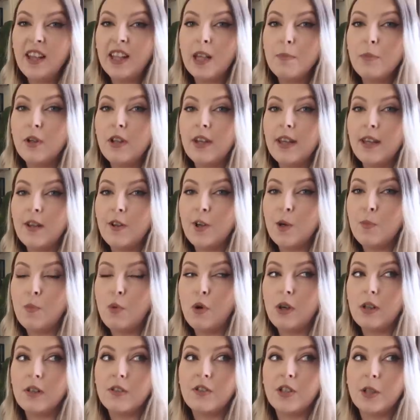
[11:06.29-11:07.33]
think I'm gonna hit up
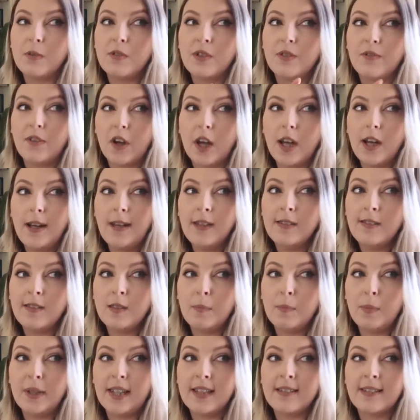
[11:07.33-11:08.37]
Waterstones
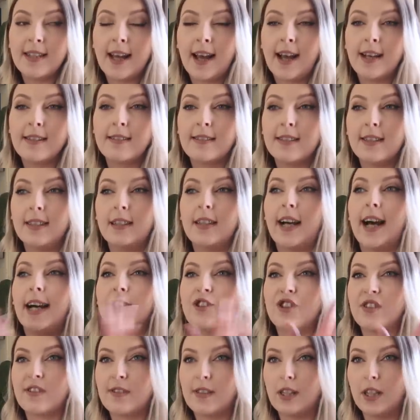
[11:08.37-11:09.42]
first because that has the
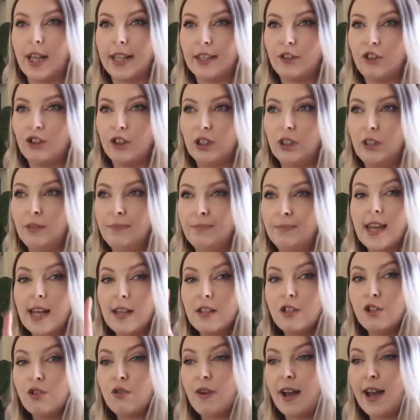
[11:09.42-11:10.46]
largest selection,
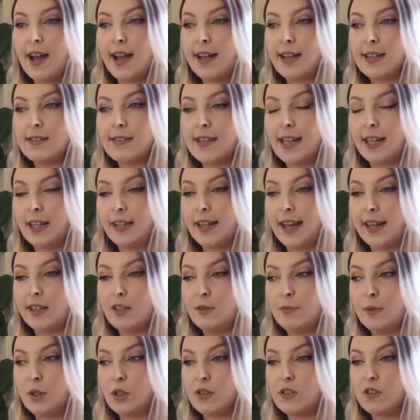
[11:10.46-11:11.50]
then try a
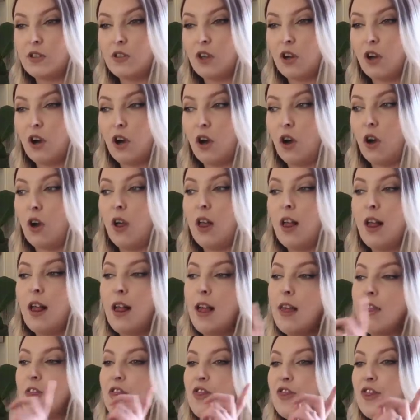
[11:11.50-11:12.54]
secondhand bookstore,
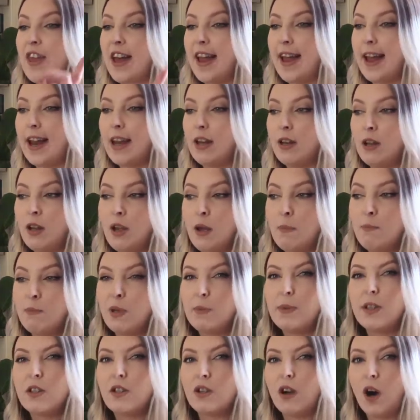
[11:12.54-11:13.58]
then
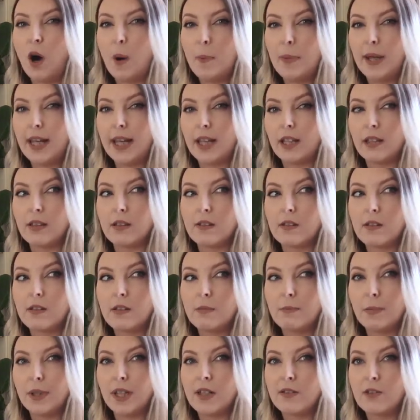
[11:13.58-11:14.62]
maybe Toppings
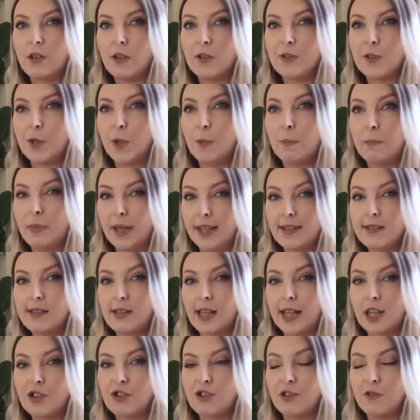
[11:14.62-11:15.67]
because also big
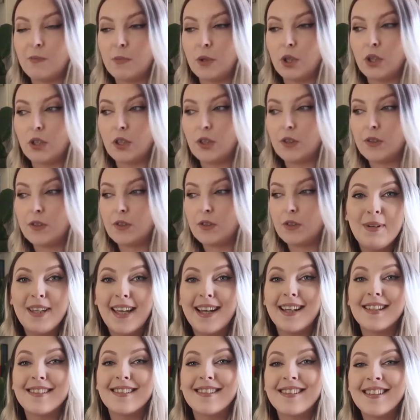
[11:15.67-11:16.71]
selection of books. But
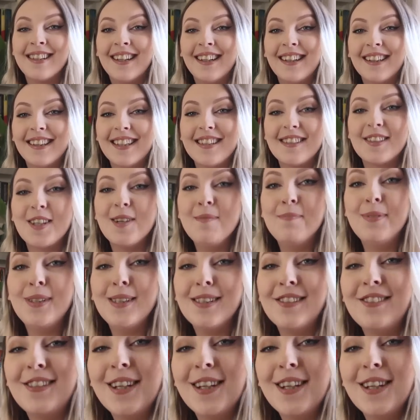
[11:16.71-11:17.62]
yes, let's go book